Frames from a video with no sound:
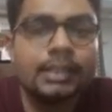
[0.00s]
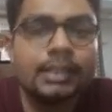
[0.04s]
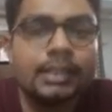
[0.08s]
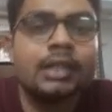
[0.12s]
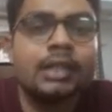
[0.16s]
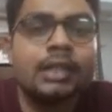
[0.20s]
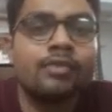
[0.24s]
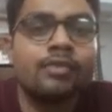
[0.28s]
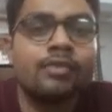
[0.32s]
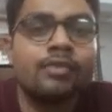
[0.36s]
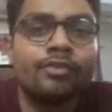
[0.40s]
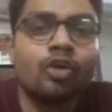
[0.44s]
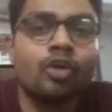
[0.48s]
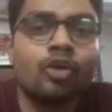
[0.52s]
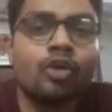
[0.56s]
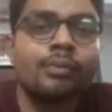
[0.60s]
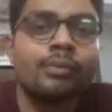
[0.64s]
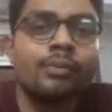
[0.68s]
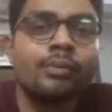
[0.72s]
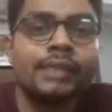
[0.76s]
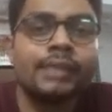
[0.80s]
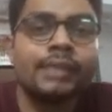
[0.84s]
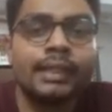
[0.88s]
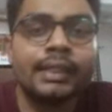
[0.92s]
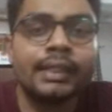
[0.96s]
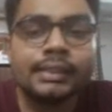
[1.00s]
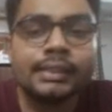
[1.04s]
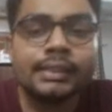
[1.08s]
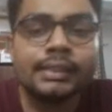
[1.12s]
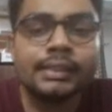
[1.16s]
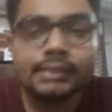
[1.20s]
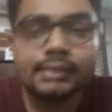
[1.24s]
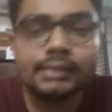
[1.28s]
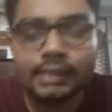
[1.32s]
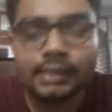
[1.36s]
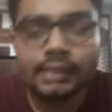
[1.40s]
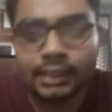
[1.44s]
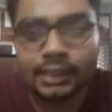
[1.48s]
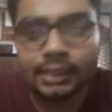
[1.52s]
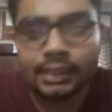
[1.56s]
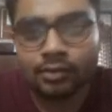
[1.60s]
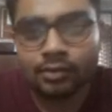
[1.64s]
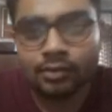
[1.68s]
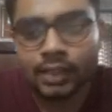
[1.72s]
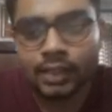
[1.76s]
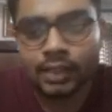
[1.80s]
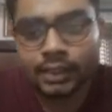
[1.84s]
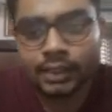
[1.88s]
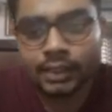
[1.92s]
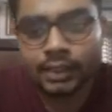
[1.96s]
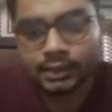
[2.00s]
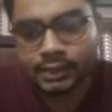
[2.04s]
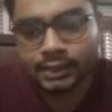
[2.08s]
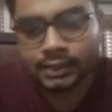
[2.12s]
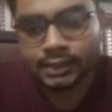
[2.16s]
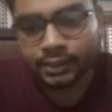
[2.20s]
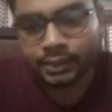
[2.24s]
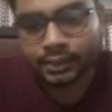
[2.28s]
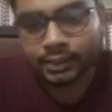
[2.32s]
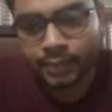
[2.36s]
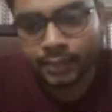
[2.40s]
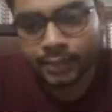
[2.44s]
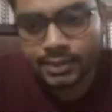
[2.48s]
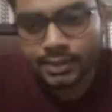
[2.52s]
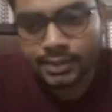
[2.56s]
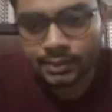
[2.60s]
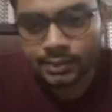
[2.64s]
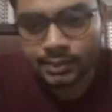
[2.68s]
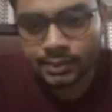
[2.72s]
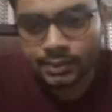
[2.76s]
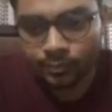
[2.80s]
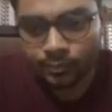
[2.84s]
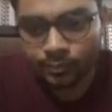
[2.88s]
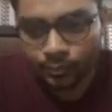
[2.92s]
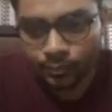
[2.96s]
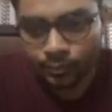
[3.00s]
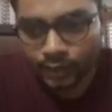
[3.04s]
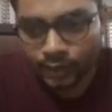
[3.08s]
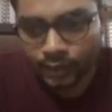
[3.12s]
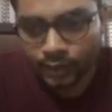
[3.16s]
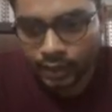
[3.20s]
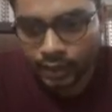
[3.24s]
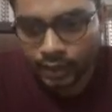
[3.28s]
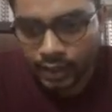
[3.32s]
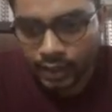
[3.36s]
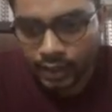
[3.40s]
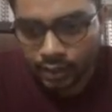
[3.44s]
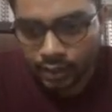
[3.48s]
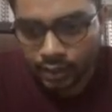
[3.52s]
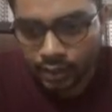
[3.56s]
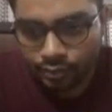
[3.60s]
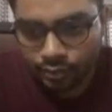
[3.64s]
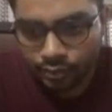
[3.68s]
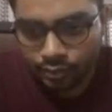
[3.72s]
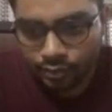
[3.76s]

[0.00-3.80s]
form that is required. That means if